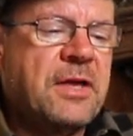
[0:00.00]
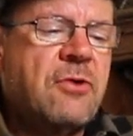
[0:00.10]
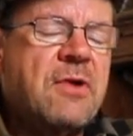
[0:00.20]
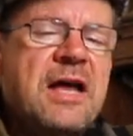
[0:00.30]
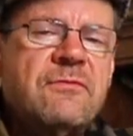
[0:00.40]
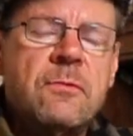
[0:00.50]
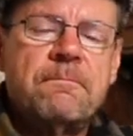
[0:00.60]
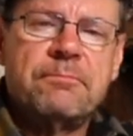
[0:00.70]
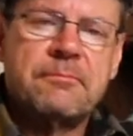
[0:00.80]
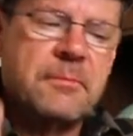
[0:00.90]
Arrival.
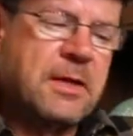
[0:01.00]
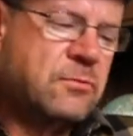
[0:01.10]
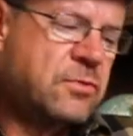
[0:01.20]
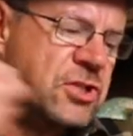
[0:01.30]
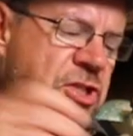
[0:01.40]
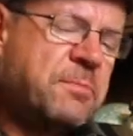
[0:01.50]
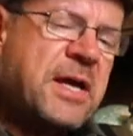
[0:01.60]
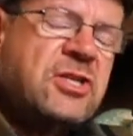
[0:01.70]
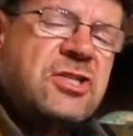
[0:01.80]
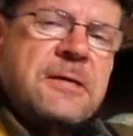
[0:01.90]
Rich,
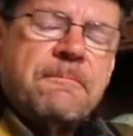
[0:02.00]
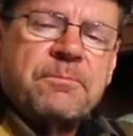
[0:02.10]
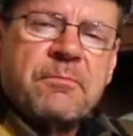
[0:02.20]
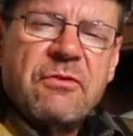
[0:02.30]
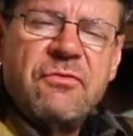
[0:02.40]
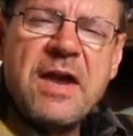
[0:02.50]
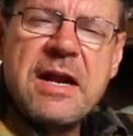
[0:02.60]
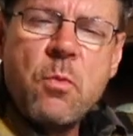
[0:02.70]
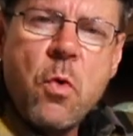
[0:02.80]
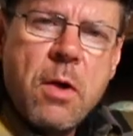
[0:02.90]
spicy,
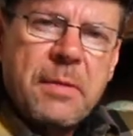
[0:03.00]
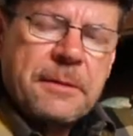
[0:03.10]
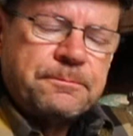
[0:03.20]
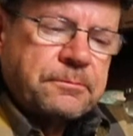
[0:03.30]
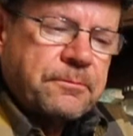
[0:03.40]
very warming.